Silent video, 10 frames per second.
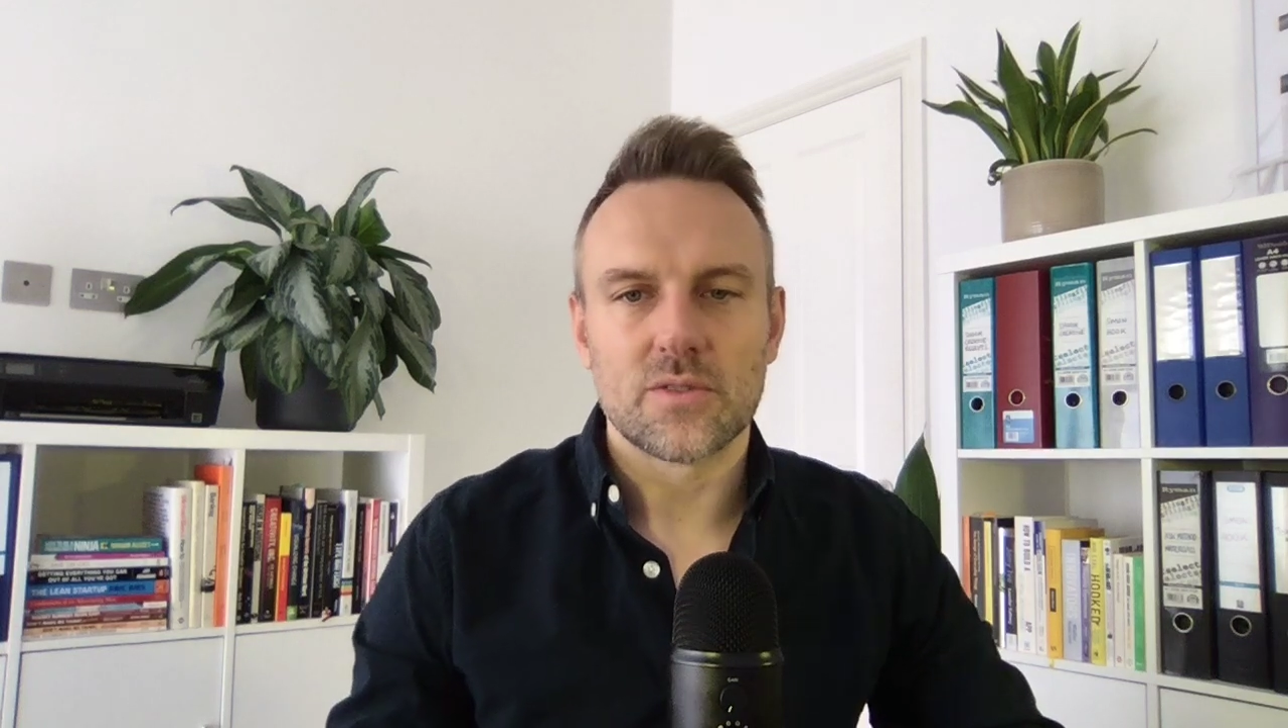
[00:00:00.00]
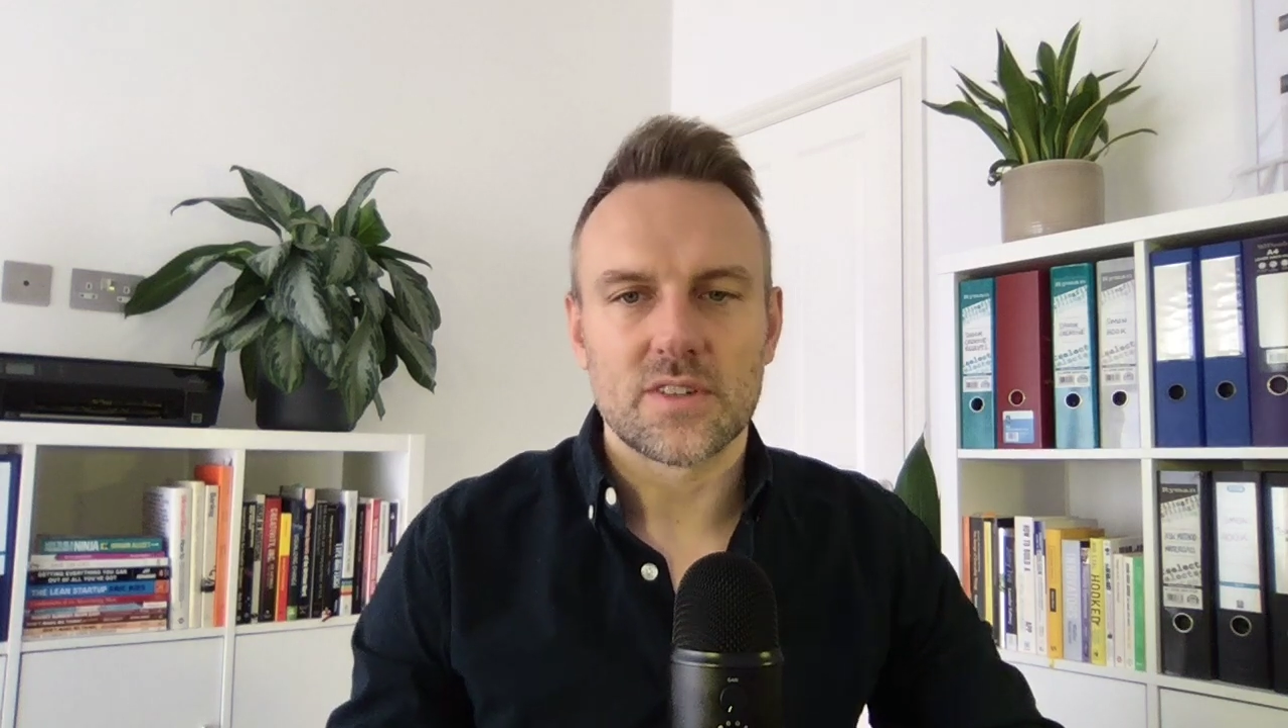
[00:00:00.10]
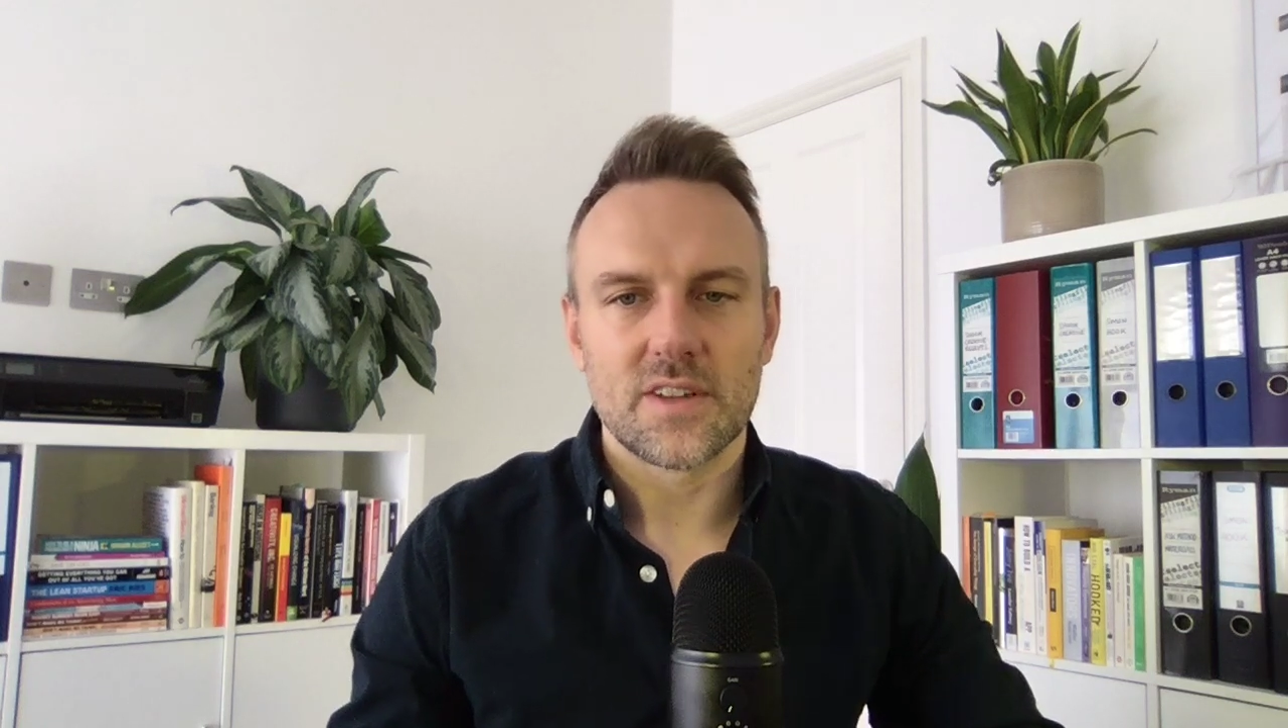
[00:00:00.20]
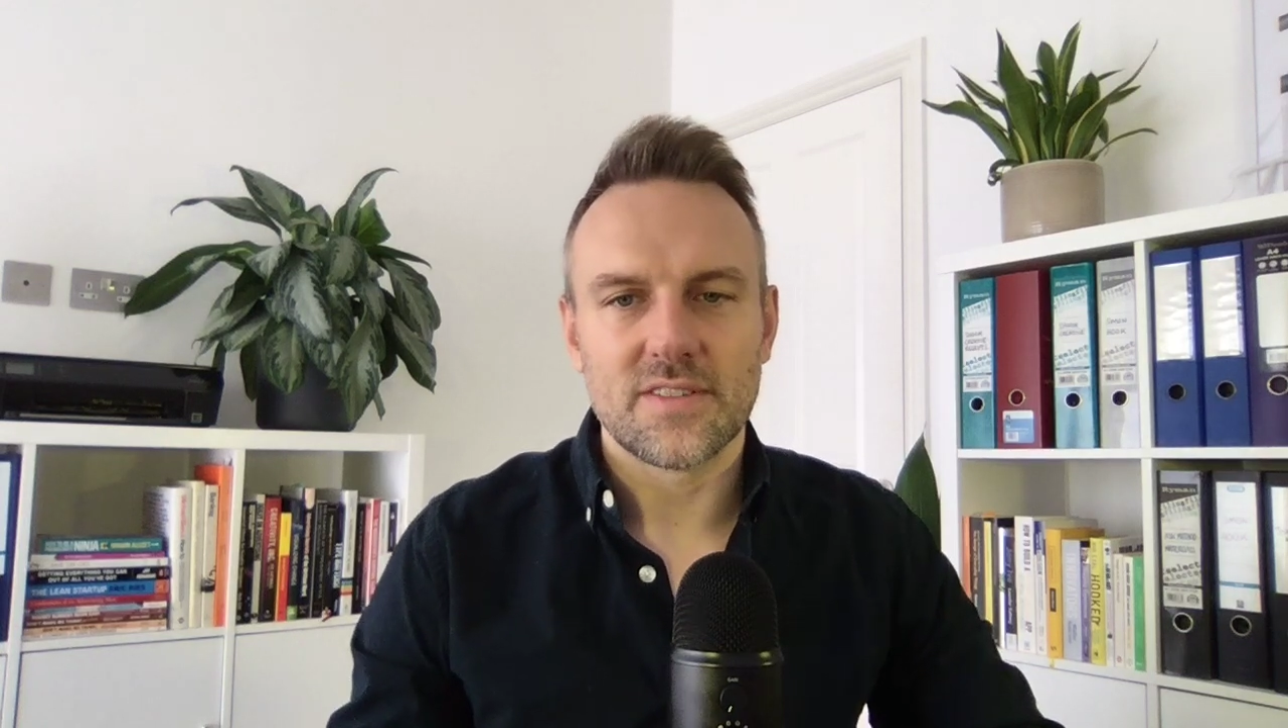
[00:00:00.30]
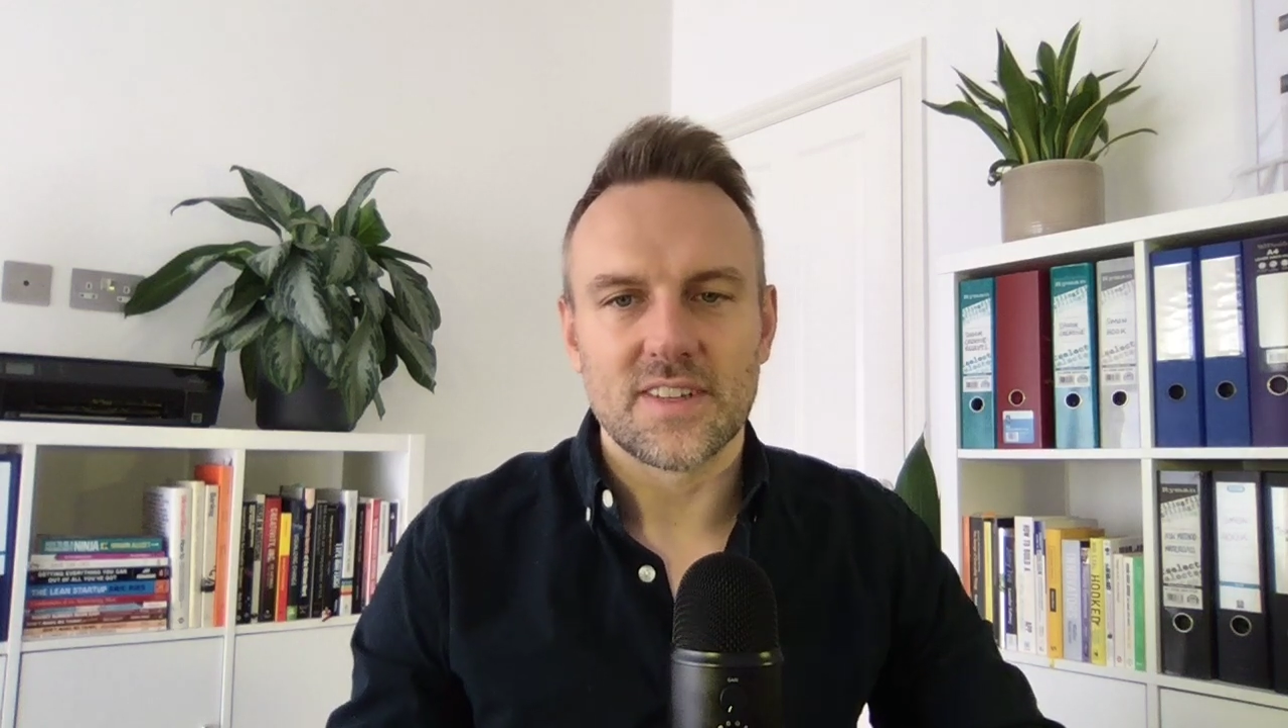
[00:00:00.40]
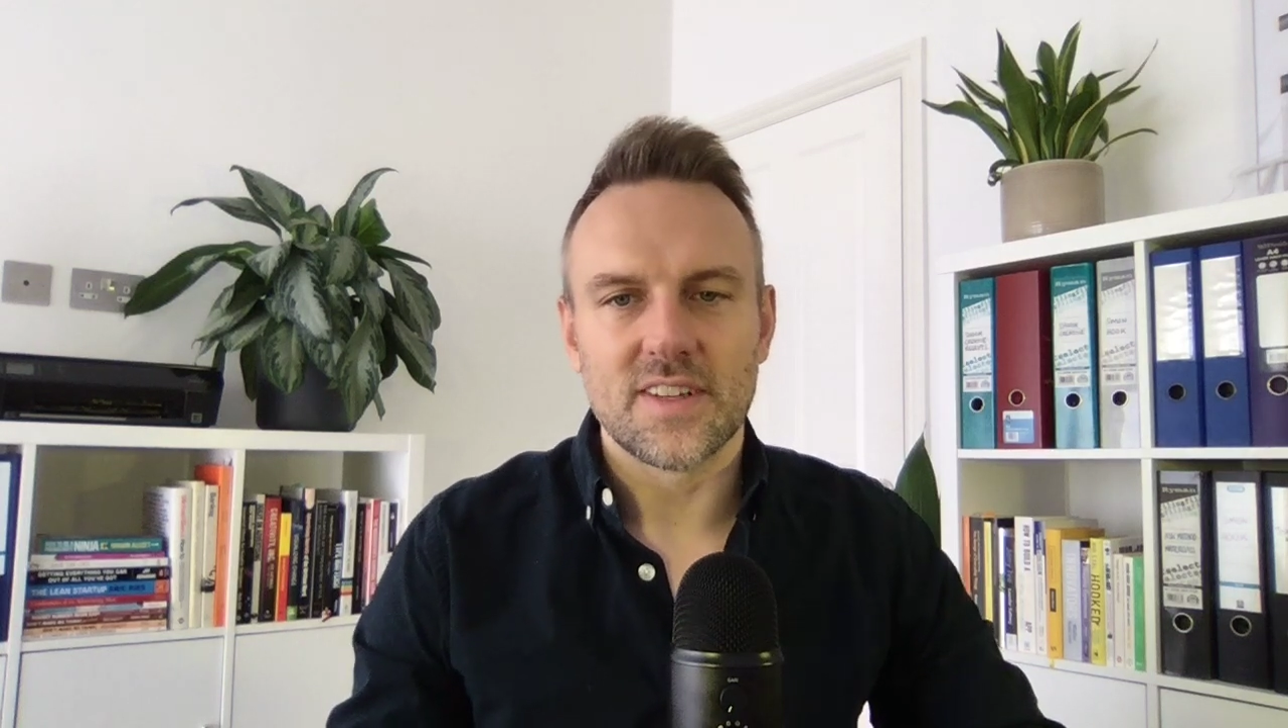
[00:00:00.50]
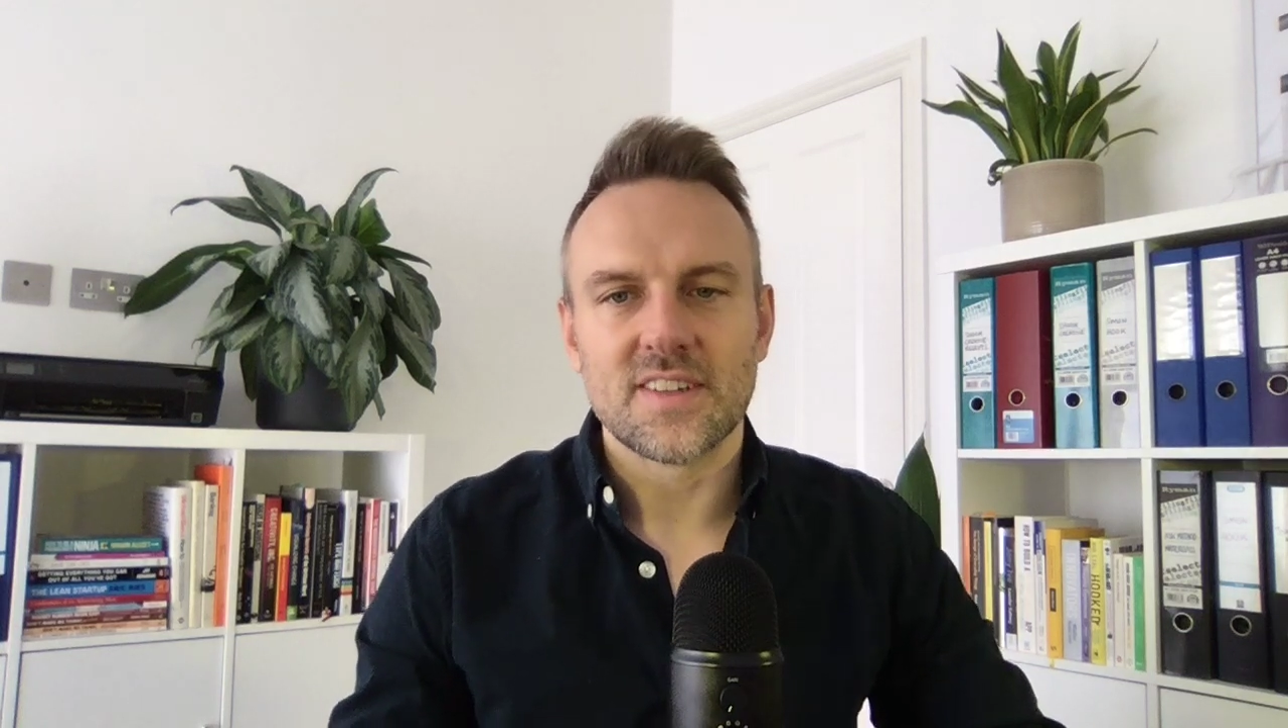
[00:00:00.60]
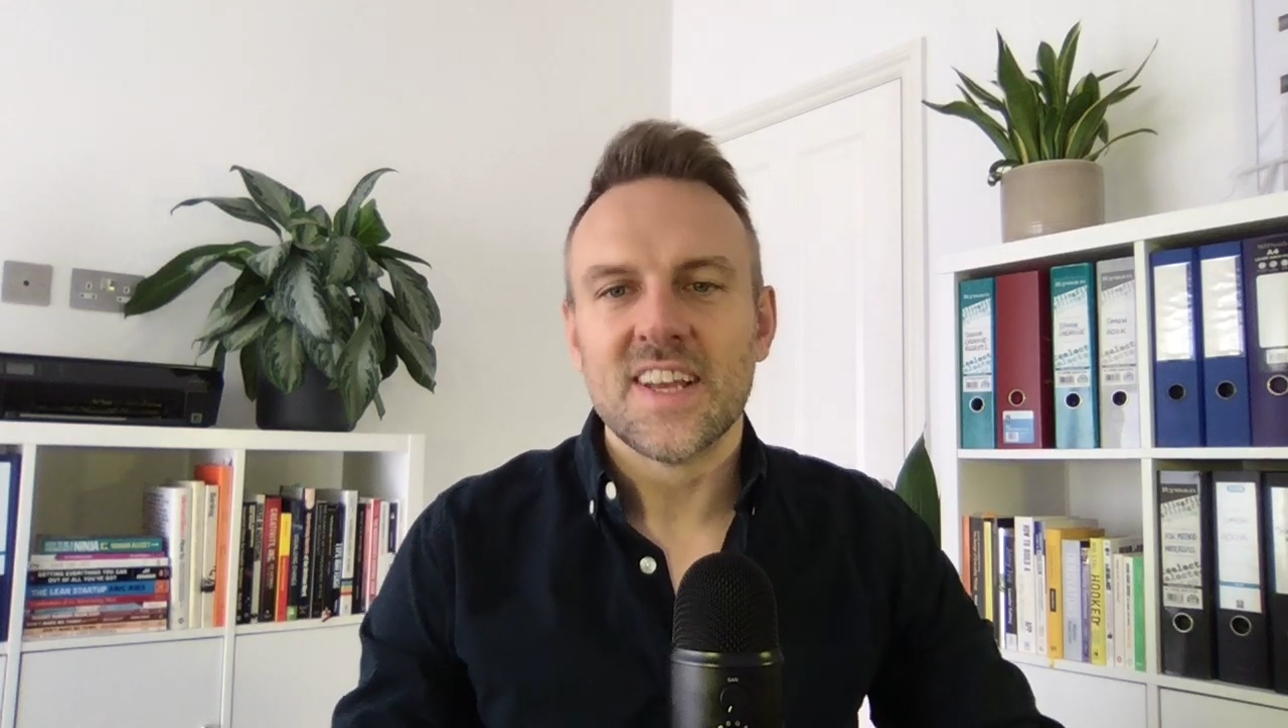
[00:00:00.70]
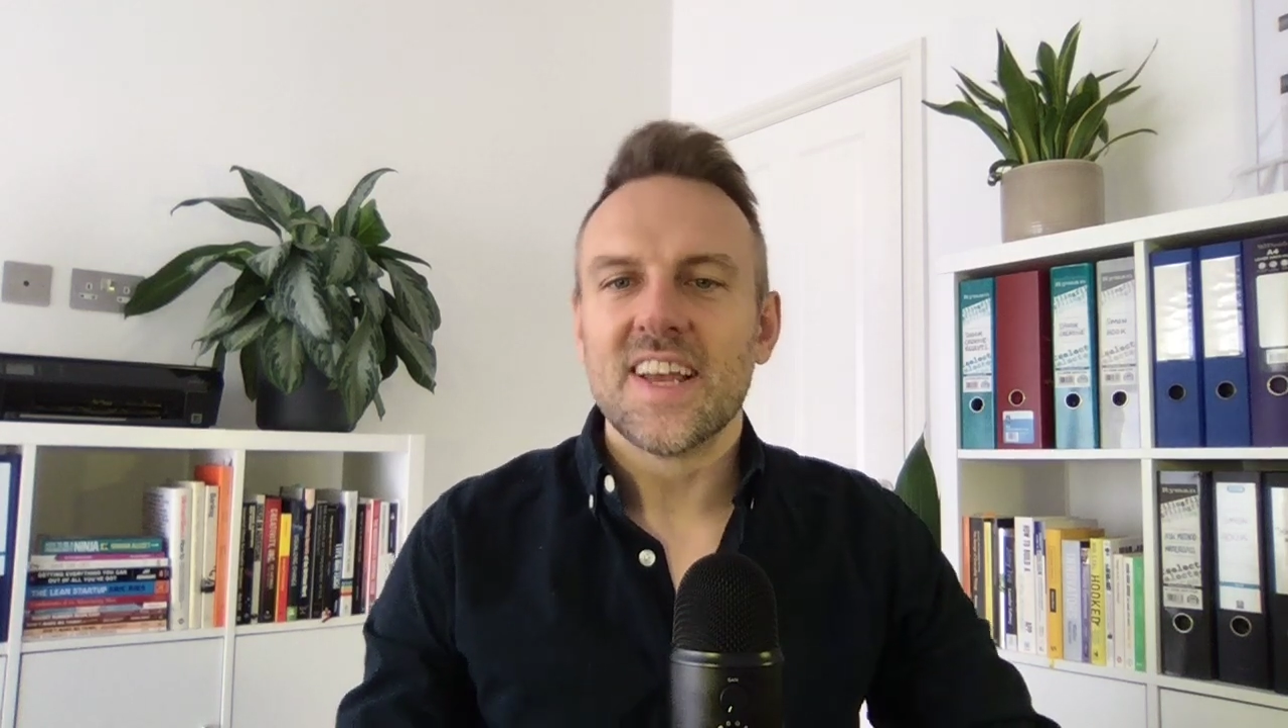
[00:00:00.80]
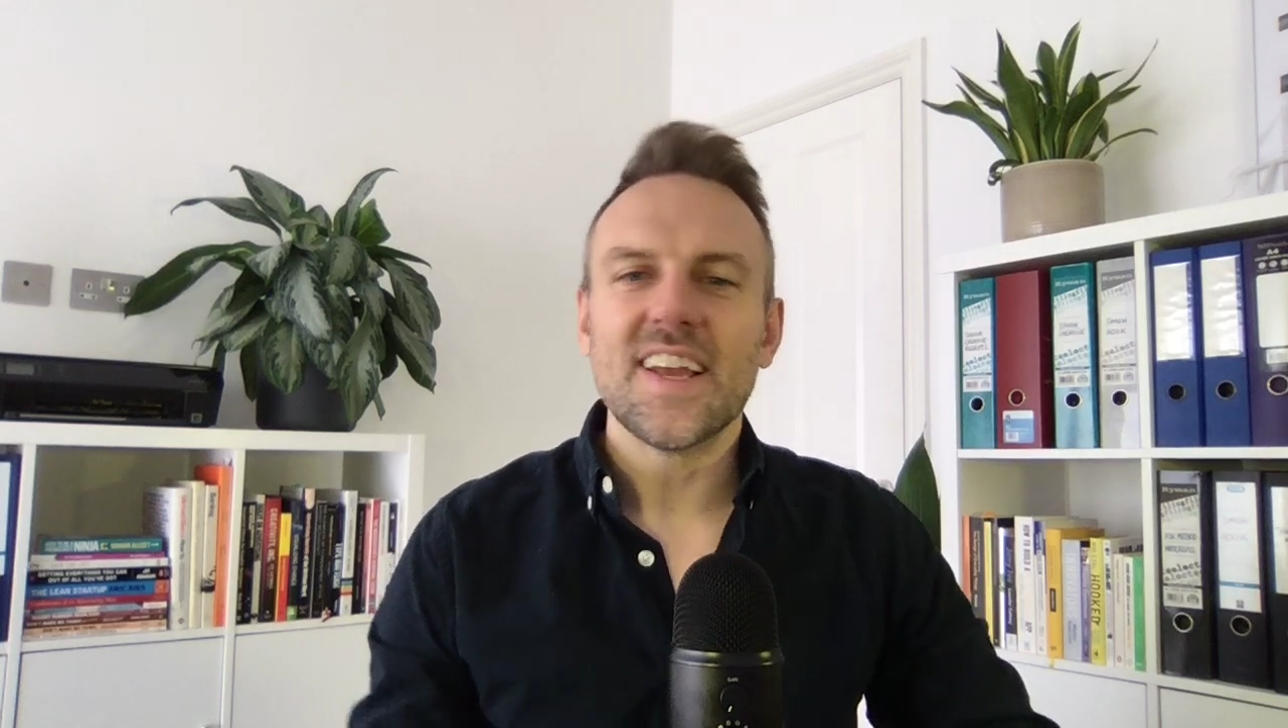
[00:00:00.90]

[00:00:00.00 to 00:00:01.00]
services.